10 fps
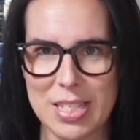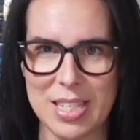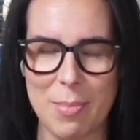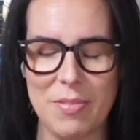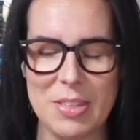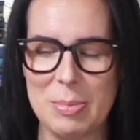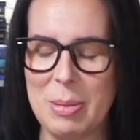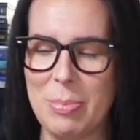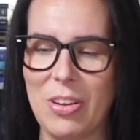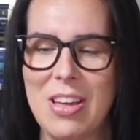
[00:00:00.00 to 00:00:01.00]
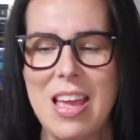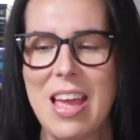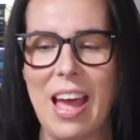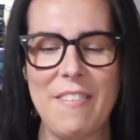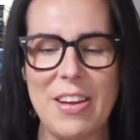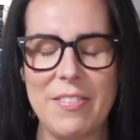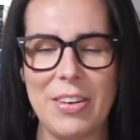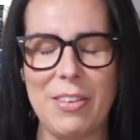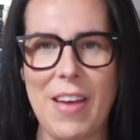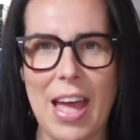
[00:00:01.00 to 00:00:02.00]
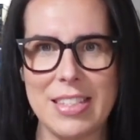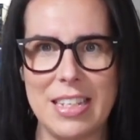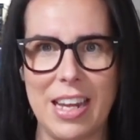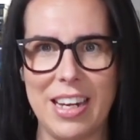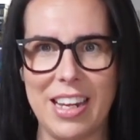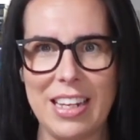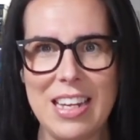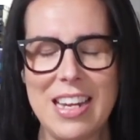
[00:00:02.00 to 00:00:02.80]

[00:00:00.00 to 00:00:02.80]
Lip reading: some of these people. I found it very fascinating.